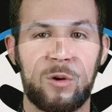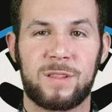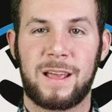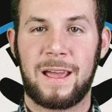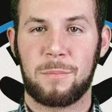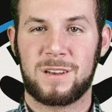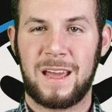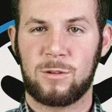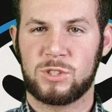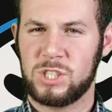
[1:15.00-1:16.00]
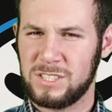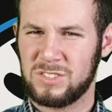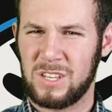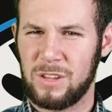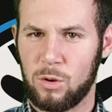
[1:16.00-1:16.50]
lowered the camera down
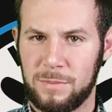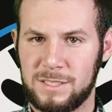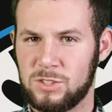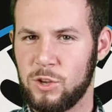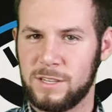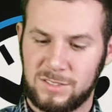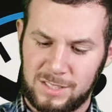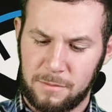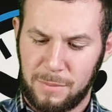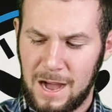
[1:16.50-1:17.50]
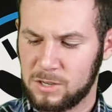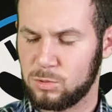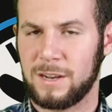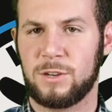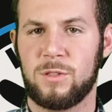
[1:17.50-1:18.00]
just a little bit so you can see the box
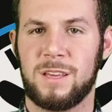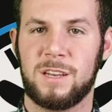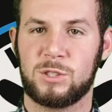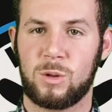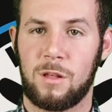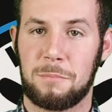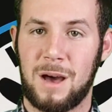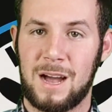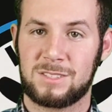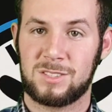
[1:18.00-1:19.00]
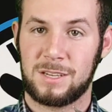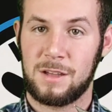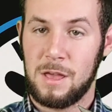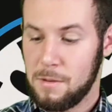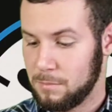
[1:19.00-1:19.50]
when I do the initial
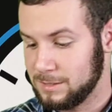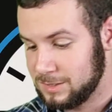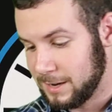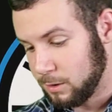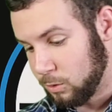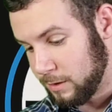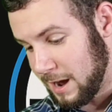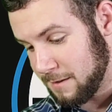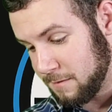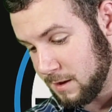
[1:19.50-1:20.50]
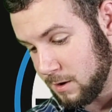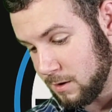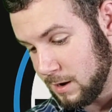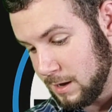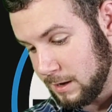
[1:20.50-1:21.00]
unboxing. Let's take a little knife
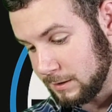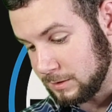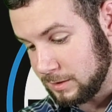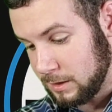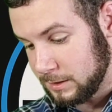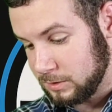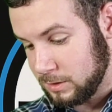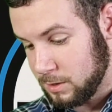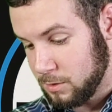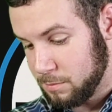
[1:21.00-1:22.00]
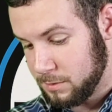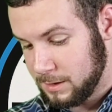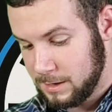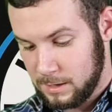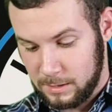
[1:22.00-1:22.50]
here and slice
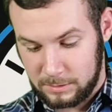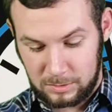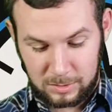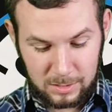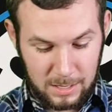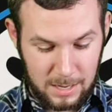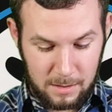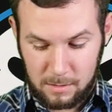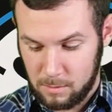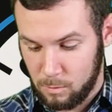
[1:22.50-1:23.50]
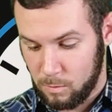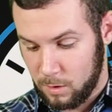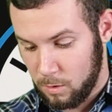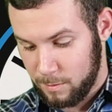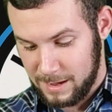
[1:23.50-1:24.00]
open and see what
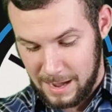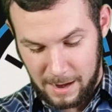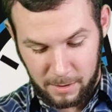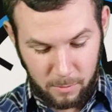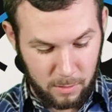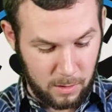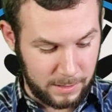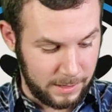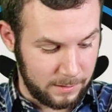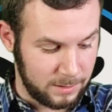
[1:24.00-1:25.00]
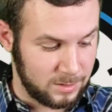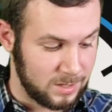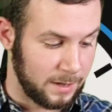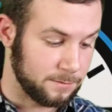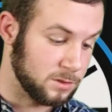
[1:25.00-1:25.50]
all we got going on here. This
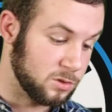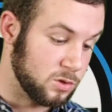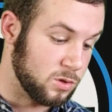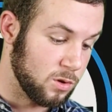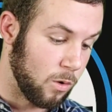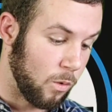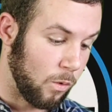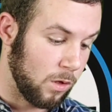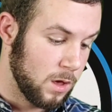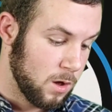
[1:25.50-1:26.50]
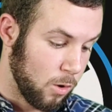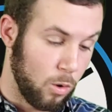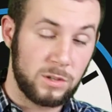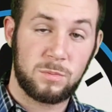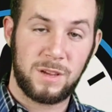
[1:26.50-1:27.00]
knife is dull.
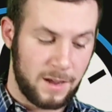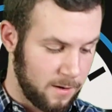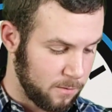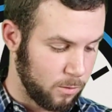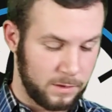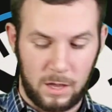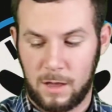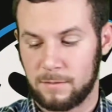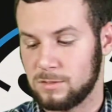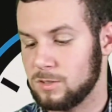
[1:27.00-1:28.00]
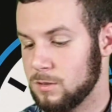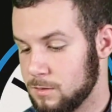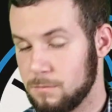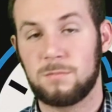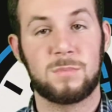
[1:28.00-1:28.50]
Always be careful with knives.
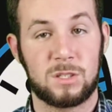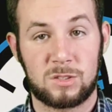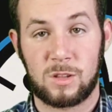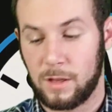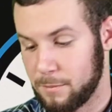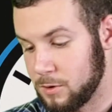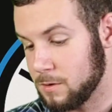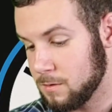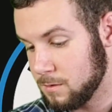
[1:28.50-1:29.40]
Disclaimer.